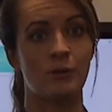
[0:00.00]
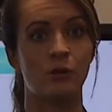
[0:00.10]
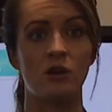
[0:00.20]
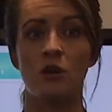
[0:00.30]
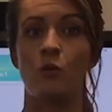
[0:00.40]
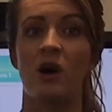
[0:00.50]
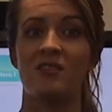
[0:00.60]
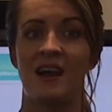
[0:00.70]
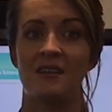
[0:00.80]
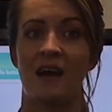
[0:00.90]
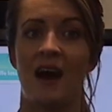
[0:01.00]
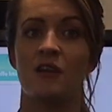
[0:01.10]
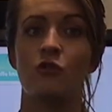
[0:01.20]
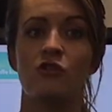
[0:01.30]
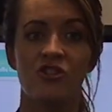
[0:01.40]
that you are sat at and
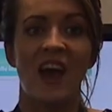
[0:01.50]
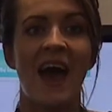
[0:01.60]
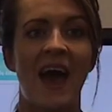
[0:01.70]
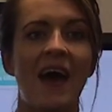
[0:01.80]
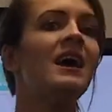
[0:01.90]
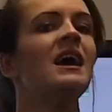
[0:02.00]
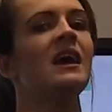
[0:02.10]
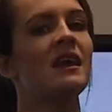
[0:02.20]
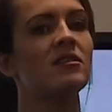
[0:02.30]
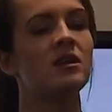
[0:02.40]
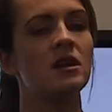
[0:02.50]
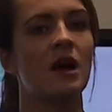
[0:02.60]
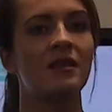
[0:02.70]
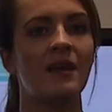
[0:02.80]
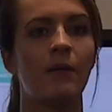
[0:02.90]
your chair is nice
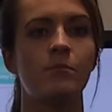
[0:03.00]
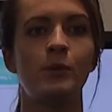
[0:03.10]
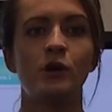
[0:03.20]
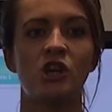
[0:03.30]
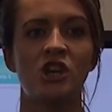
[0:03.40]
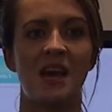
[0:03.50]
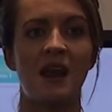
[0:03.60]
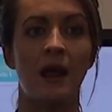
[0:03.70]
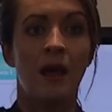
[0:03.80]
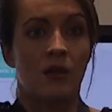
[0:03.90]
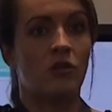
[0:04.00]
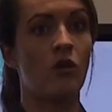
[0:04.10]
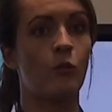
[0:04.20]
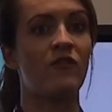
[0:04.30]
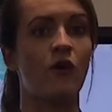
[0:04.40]
and pushed in so that
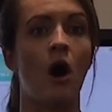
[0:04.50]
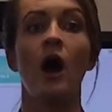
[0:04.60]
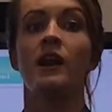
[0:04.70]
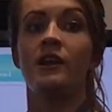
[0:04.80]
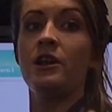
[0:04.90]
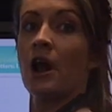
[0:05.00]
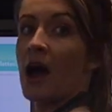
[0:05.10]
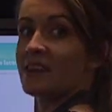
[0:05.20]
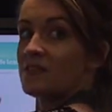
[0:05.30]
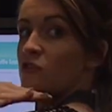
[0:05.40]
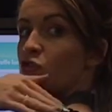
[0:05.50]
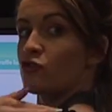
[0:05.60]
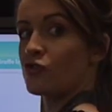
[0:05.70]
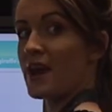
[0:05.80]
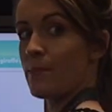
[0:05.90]
we've got nice
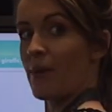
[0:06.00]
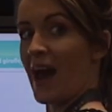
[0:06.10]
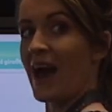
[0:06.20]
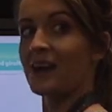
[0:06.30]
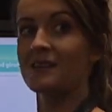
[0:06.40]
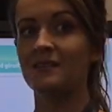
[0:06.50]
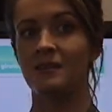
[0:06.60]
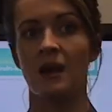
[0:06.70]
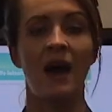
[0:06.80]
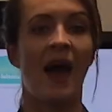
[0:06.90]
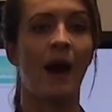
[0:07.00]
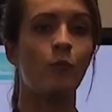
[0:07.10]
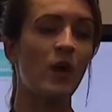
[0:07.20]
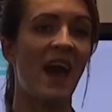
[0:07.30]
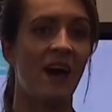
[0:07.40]
straight backs and
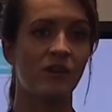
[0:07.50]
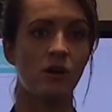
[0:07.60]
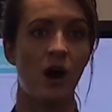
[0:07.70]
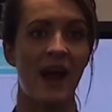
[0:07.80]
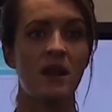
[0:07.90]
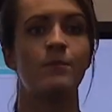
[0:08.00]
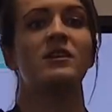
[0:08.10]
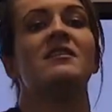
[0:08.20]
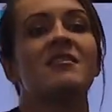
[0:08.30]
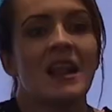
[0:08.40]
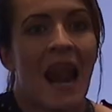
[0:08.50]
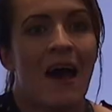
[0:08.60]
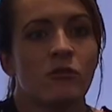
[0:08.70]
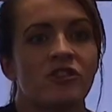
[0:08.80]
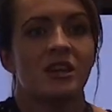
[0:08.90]
we haven't got anybody
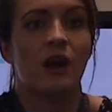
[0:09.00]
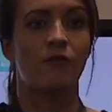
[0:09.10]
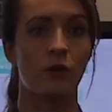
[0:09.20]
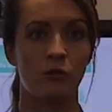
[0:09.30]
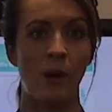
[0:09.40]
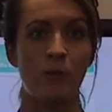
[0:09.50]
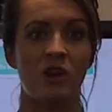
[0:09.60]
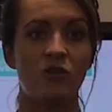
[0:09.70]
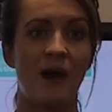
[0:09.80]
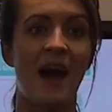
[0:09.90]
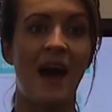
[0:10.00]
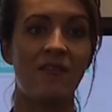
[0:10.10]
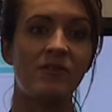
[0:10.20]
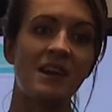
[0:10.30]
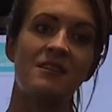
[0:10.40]
slouching over, because when we do our
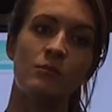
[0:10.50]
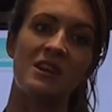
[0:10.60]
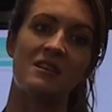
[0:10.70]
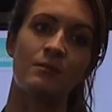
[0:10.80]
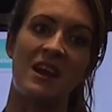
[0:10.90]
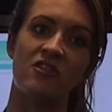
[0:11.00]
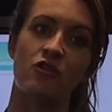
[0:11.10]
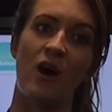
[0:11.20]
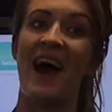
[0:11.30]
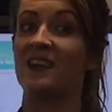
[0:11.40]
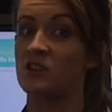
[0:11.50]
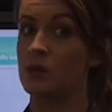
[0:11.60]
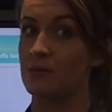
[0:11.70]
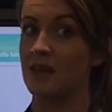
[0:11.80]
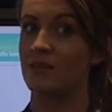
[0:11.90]
handwriting, we need to make sure our
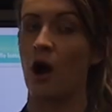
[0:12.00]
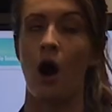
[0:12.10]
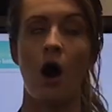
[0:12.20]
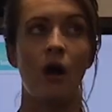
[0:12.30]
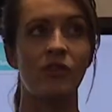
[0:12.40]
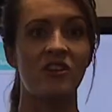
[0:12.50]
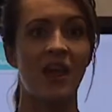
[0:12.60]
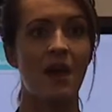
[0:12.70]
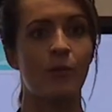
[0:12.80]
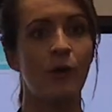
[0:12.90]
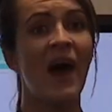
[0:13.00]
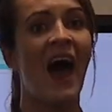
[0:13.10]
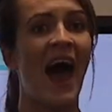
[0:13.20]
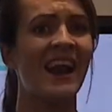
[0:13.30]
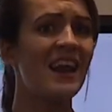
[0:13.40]
tummies are on the table,
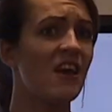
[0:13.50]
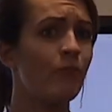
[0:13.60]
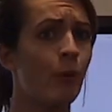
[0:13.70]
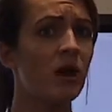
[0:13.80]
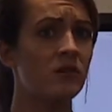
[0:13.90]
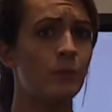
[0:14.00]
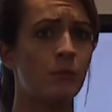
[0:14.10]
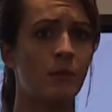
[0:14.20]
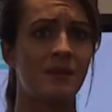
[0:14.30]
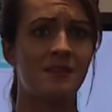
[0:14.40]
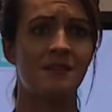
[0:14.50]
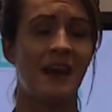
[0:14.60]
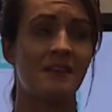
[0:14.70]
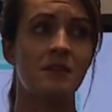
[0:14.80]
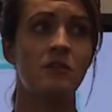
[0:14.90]
and if possible, mummies and
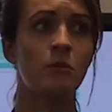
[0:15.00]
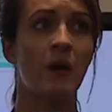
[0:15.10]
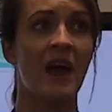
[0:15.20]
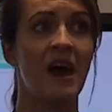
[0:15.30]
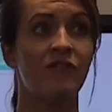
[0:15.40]
daddies, you might have